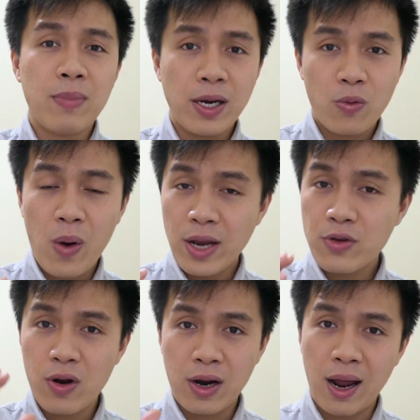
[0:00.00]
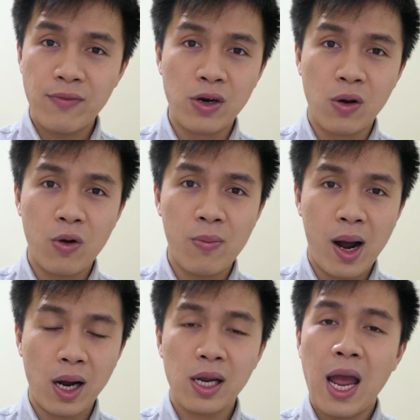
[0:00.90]
But when you don't have a logo
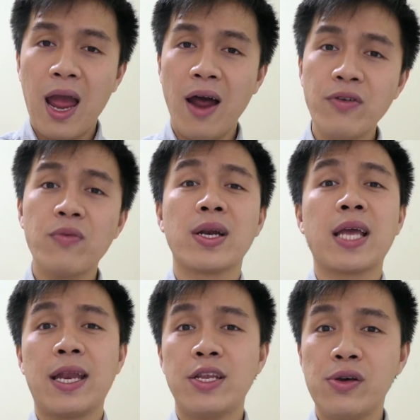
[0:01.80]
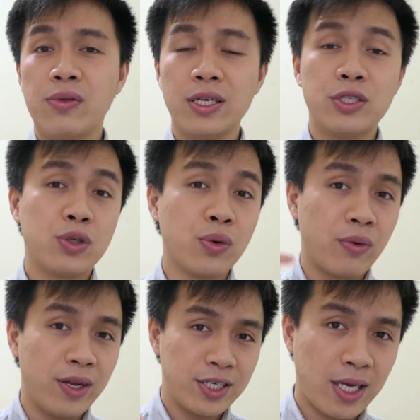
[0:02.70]
mark, everyone can use this to
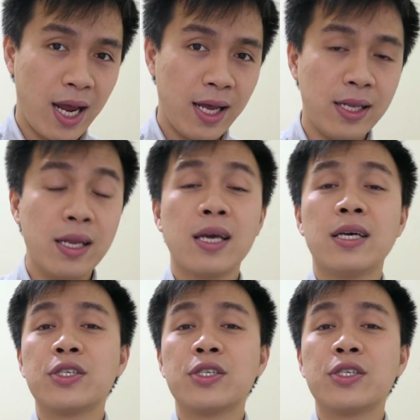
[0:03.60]
reshare it.